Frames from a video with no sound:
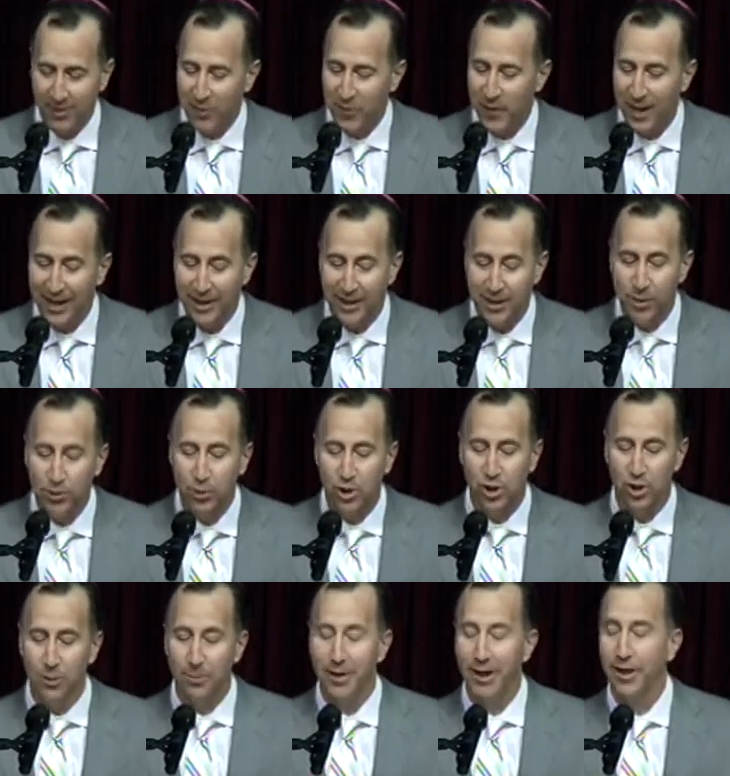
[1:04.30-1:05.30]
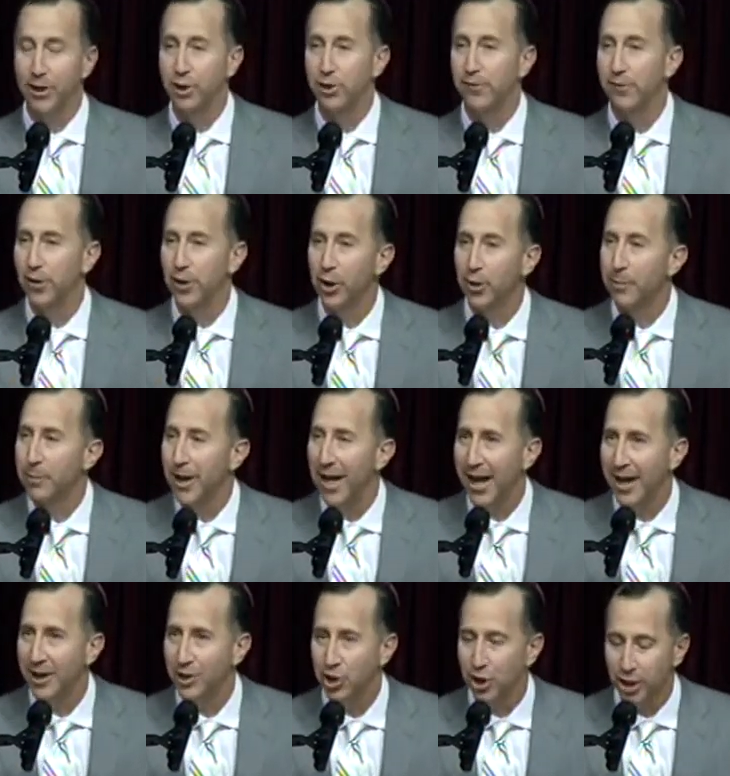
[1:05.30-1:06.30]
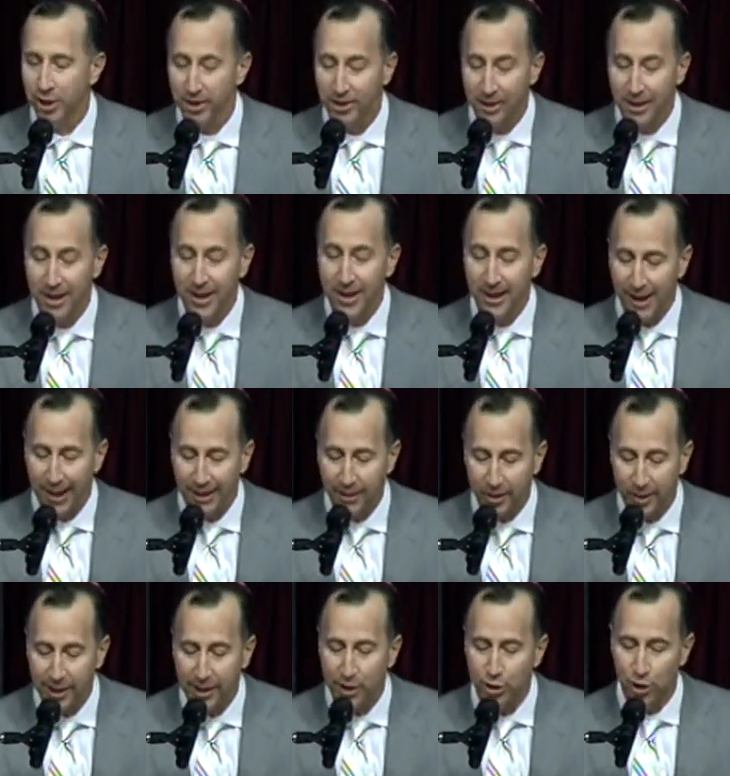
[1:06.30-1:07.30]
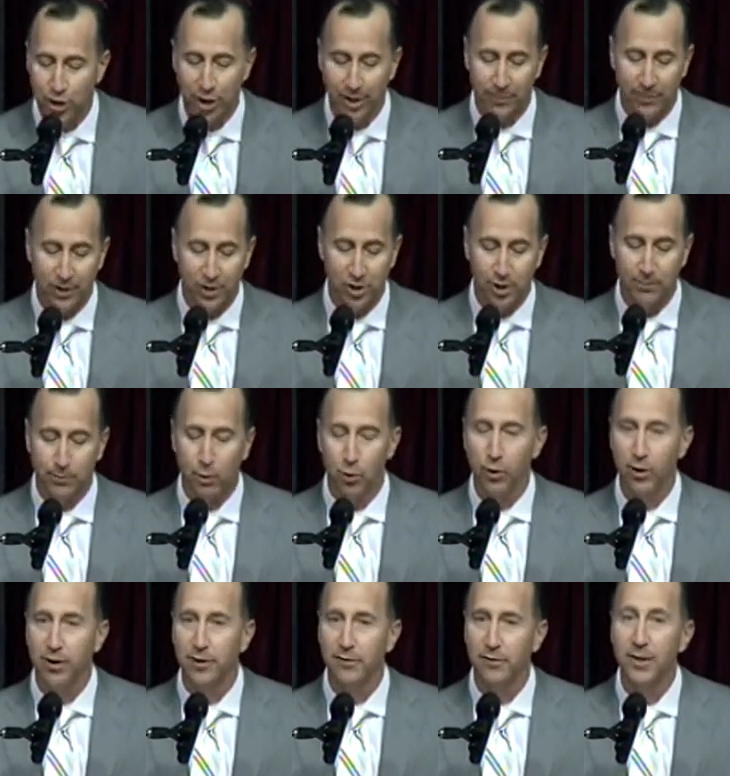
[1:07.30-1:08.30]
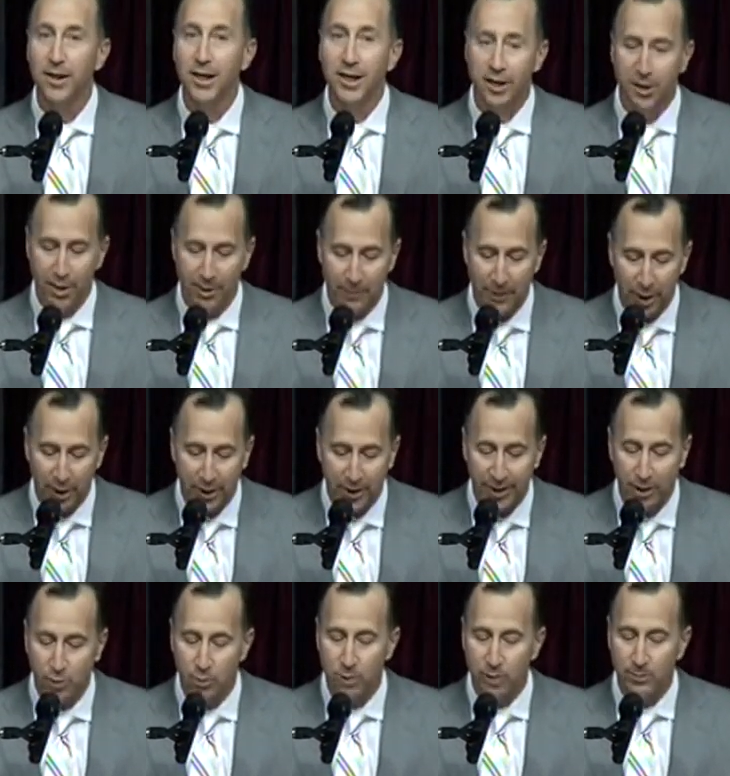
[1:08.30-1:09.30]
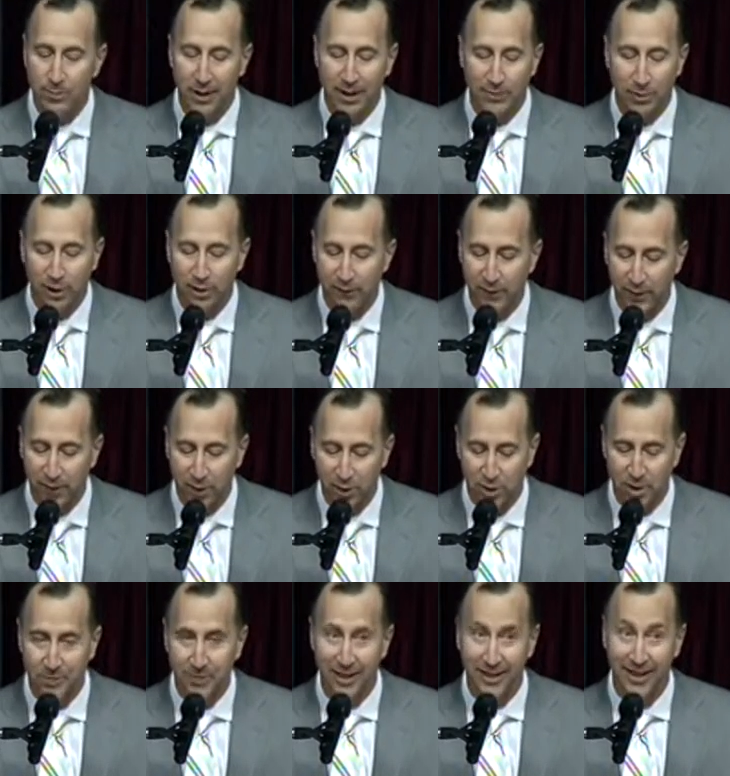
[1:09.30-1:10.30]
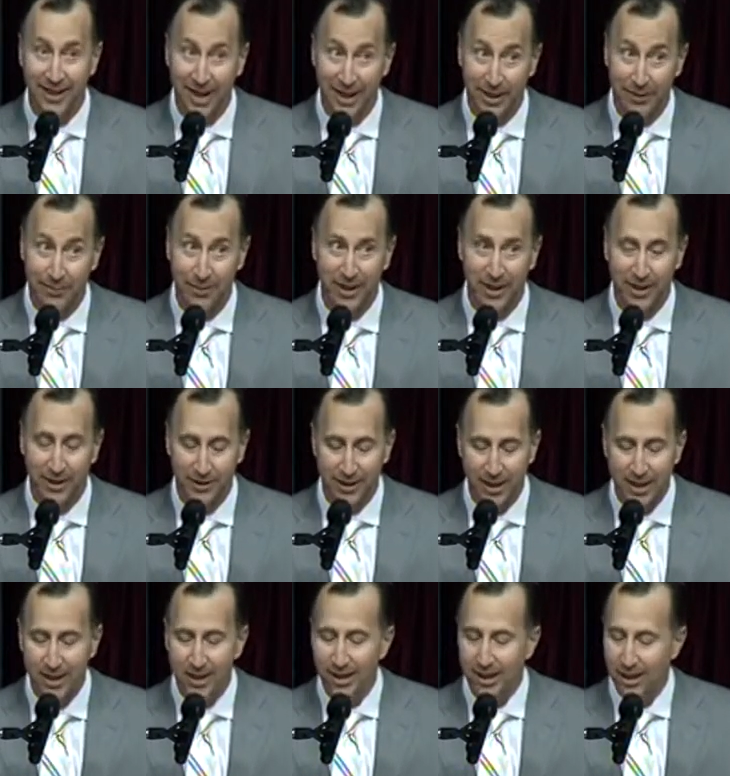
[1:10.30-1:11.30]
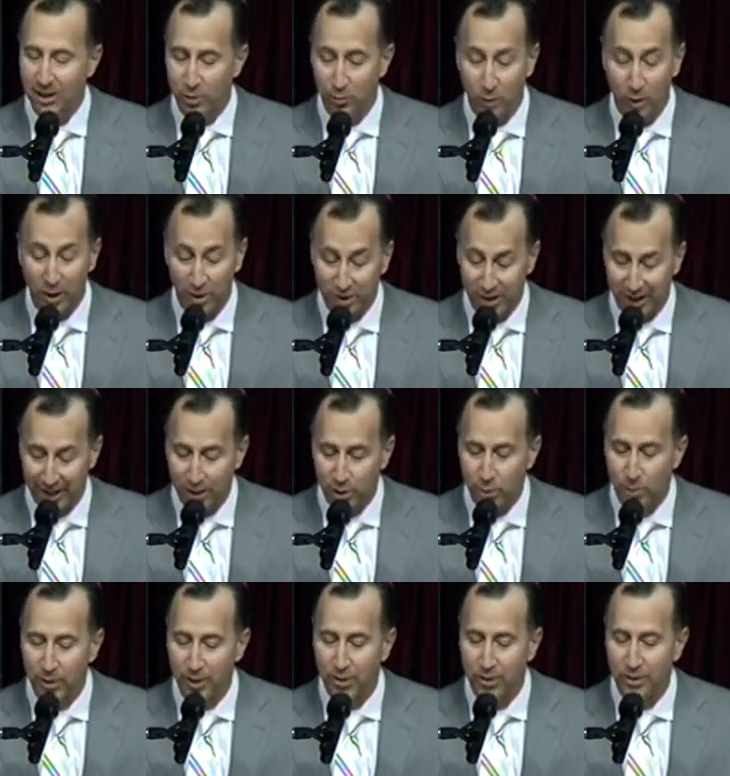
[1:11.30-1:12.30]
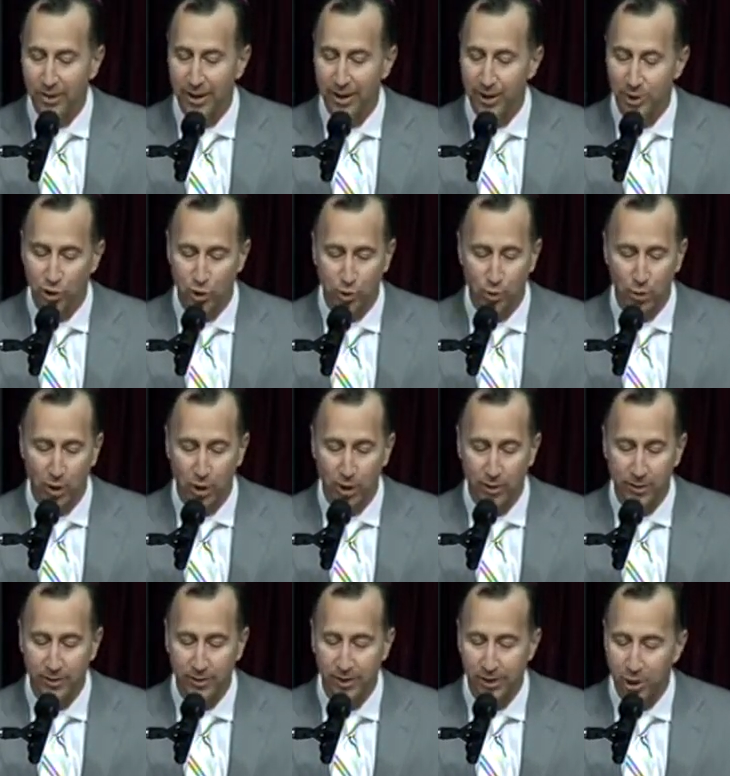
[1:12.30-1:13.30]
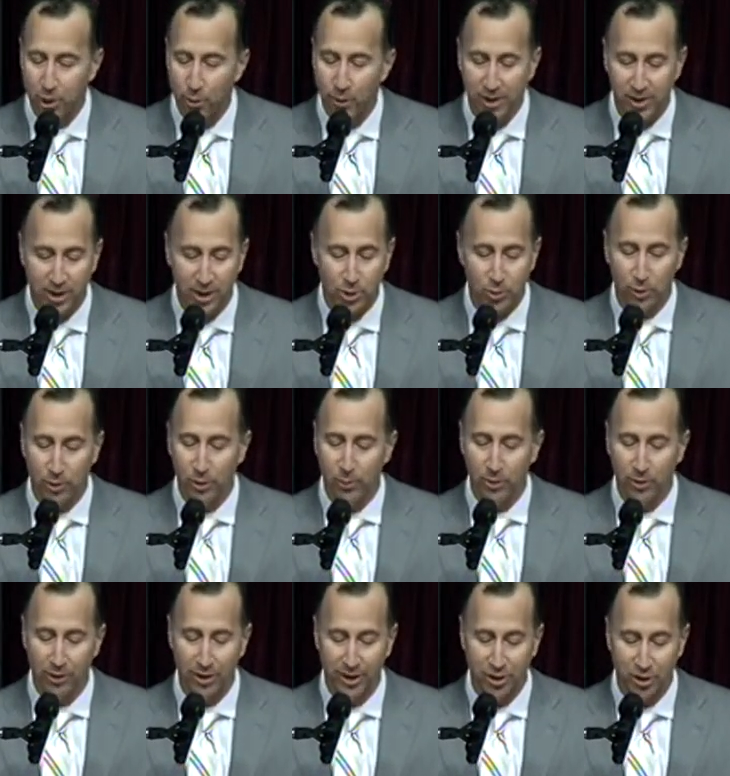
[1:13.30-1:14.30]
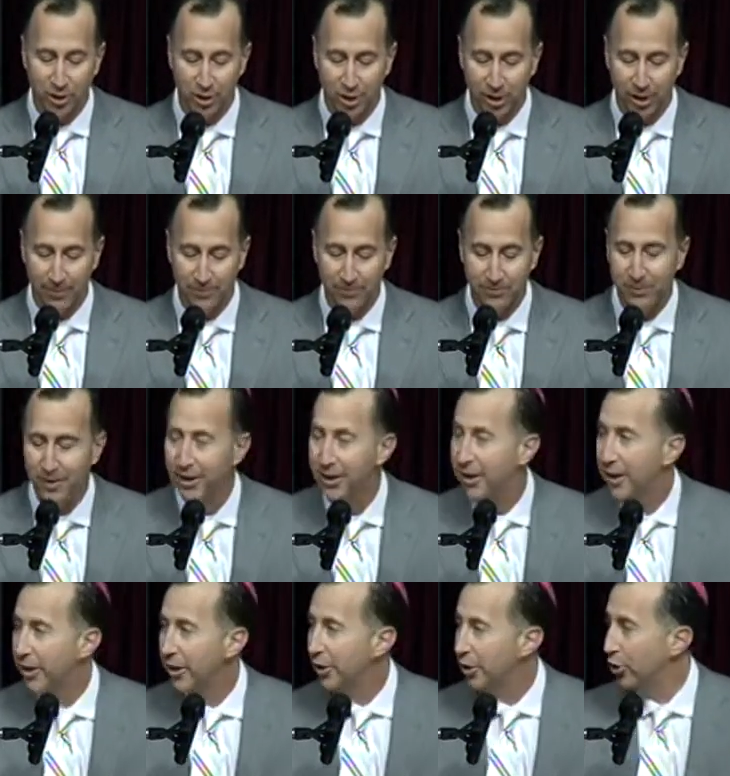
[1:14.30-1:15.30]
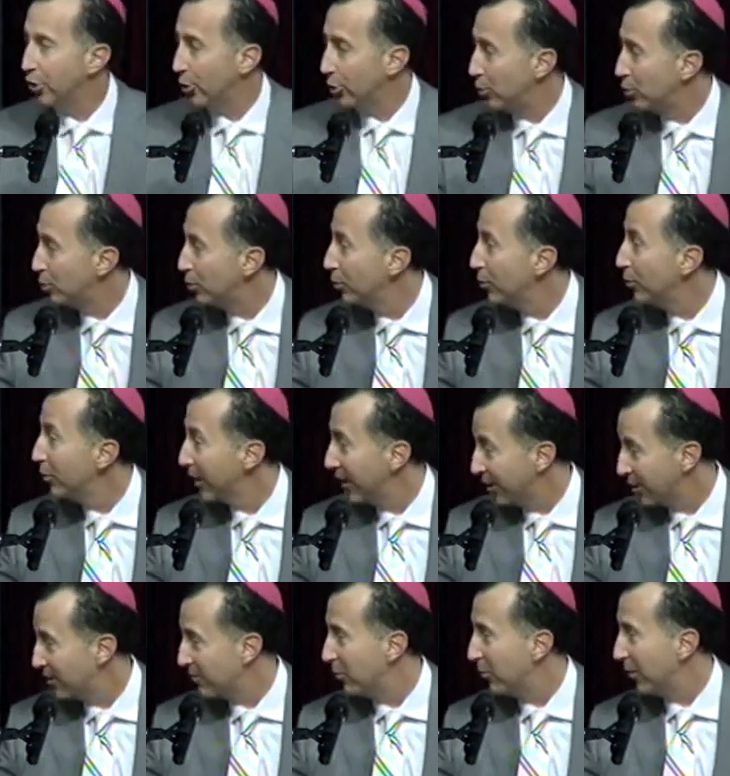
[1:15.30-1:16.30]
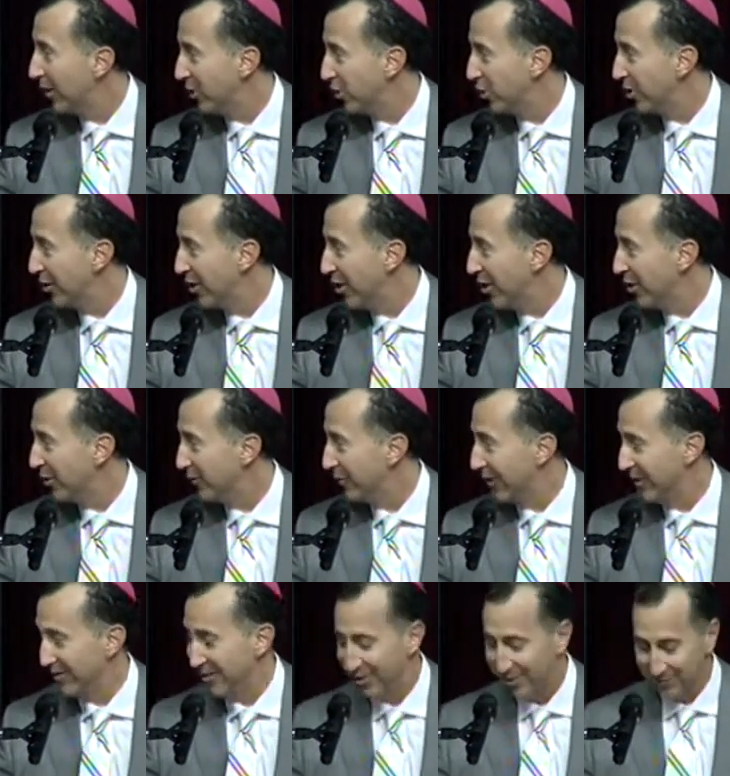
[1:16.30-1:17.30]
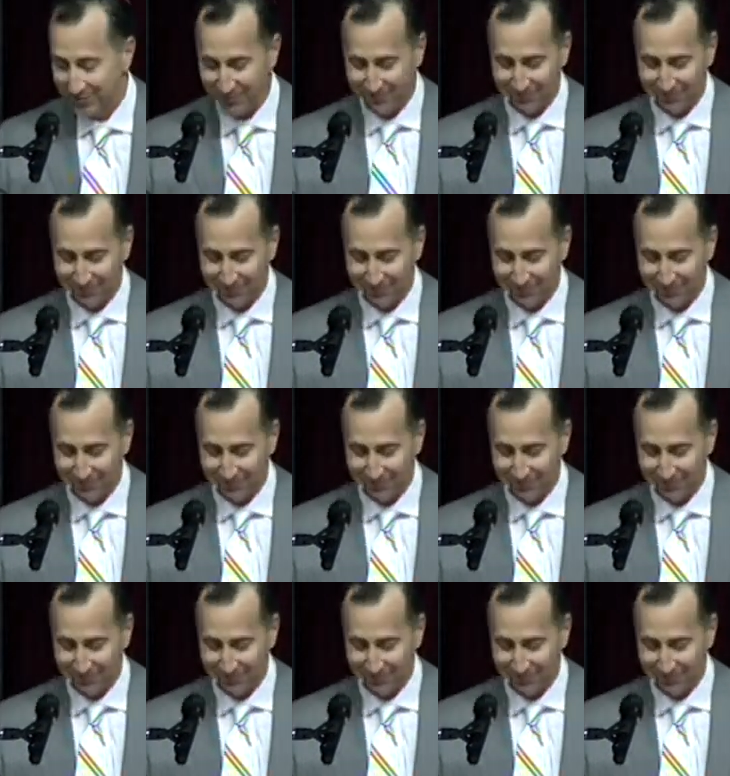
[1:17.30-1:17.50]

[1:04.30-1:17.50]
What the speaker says: thank you so much for your passion and leadership in support of the American Israel Public Affairs Committee, AIPAC, as well as Israel and a strong U.S.-Israel relationship. You're a true inspiration to all of us.